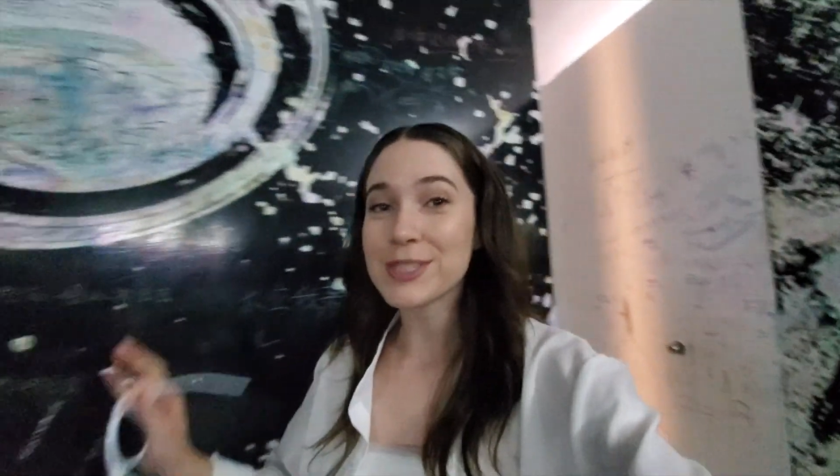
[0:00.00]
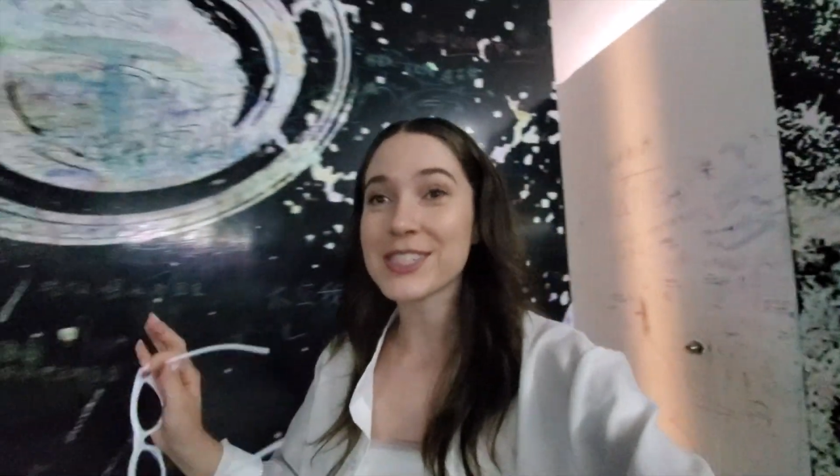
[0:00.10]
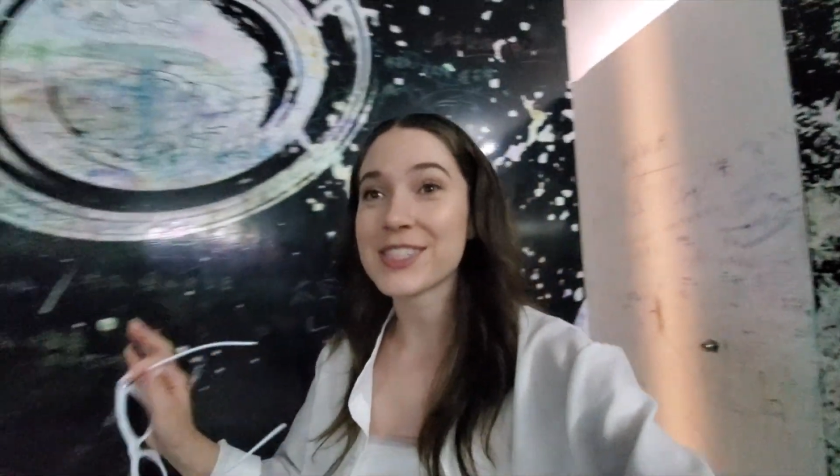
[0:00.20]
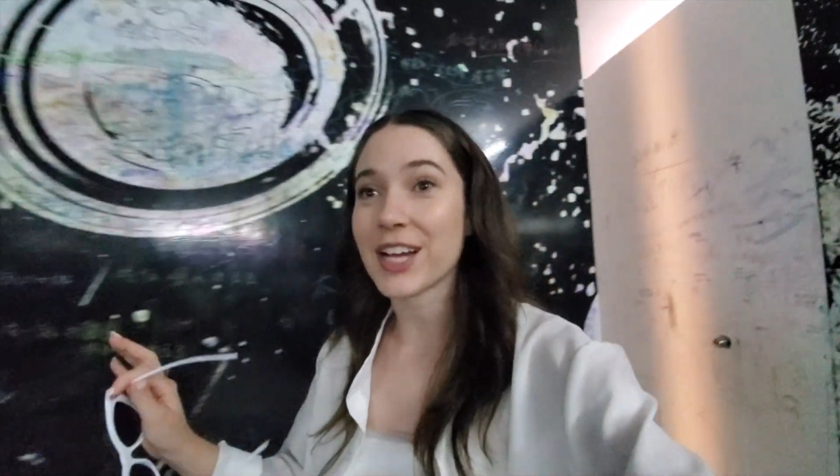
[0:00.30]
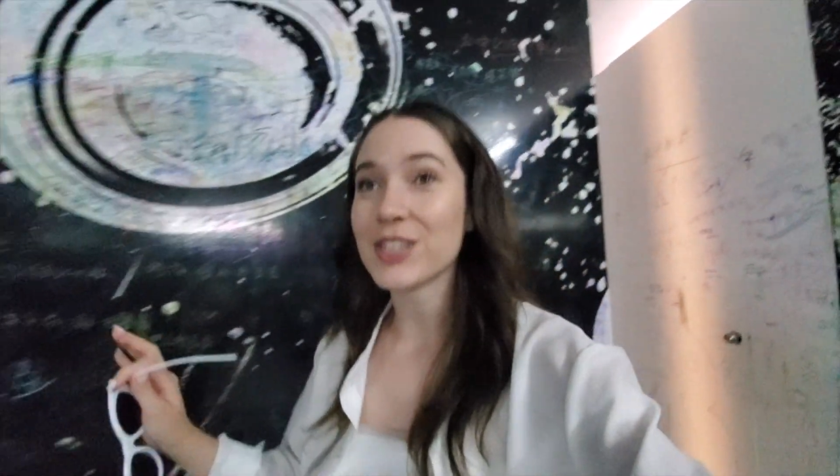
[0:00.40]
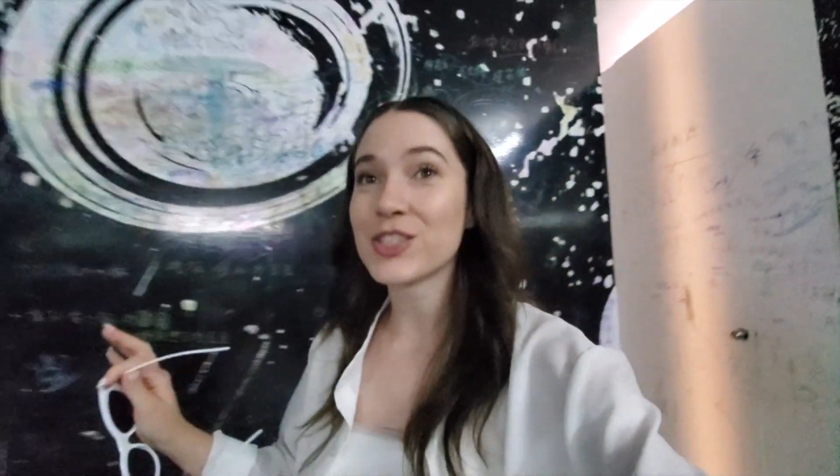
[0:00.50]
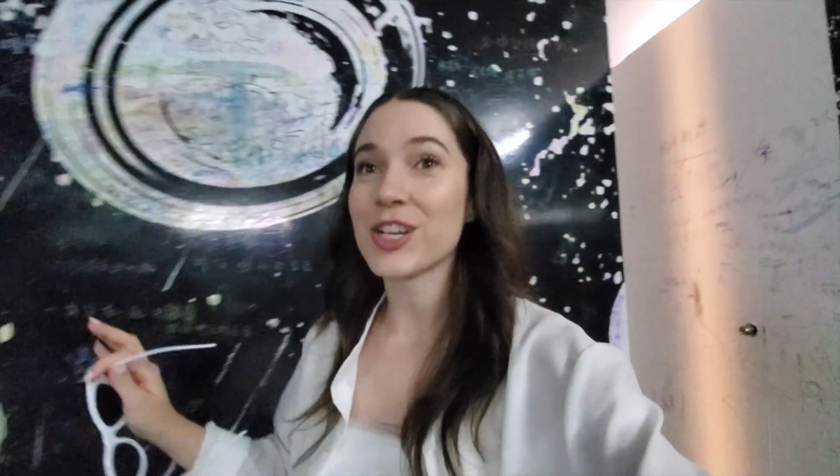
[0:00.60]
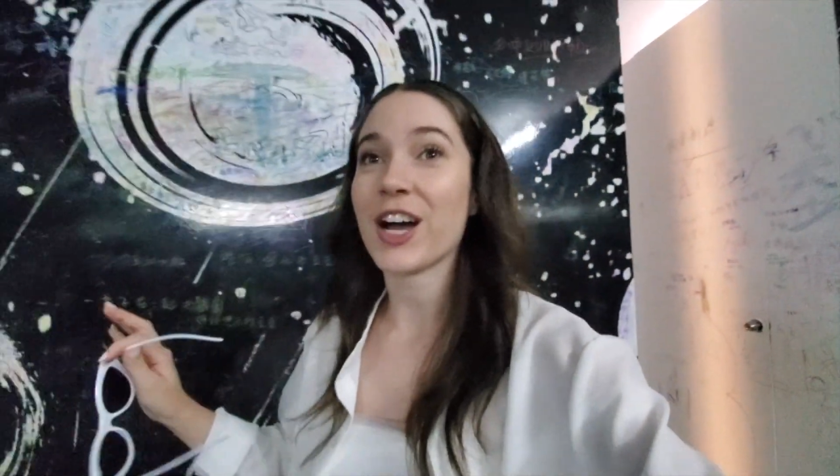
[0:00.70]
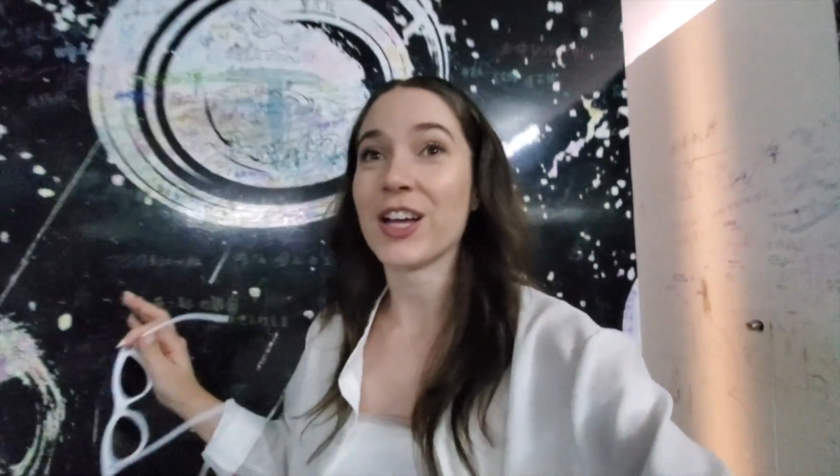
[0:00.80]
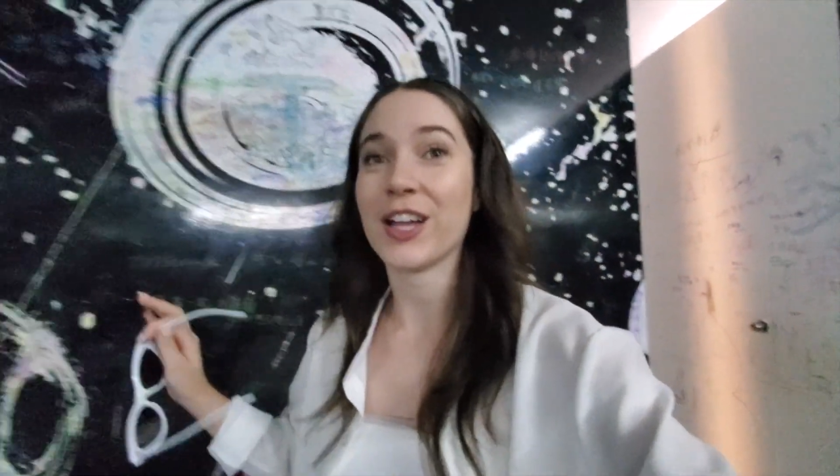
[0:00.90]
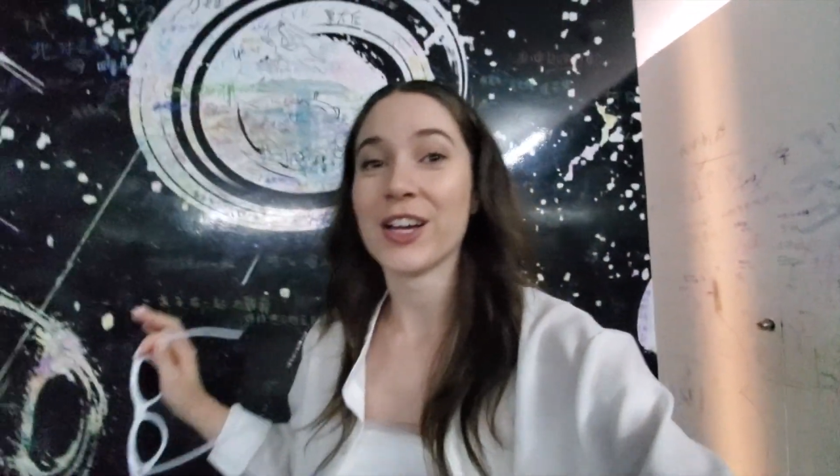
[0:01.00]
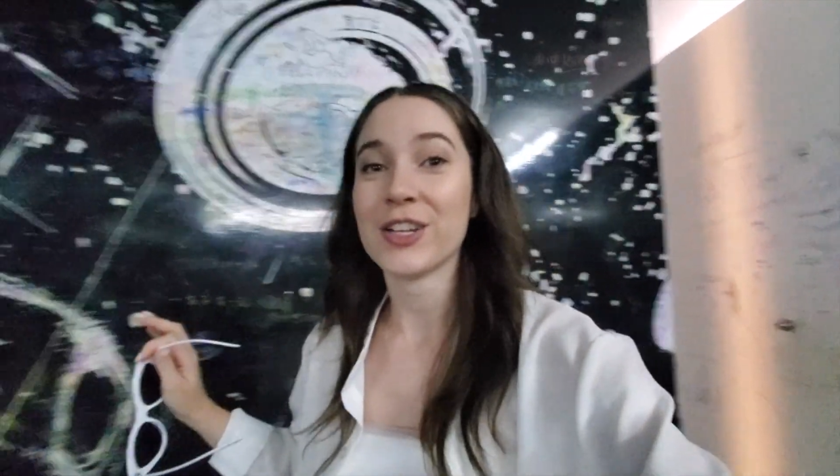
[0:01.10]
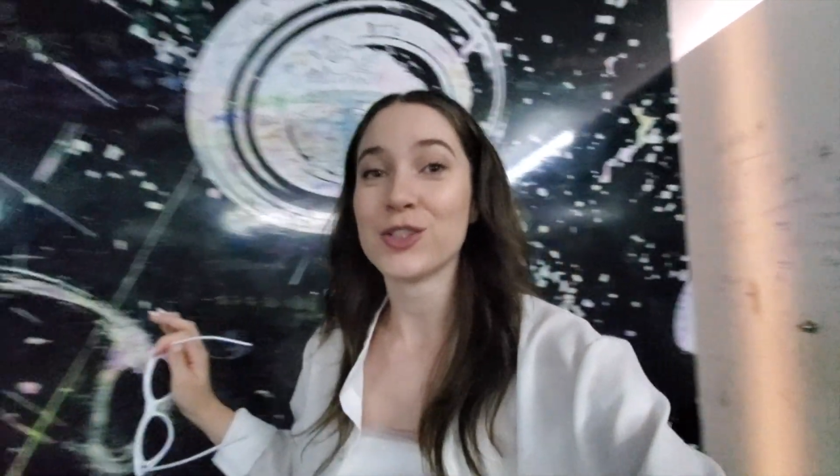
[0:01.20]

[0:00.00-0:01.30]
was such a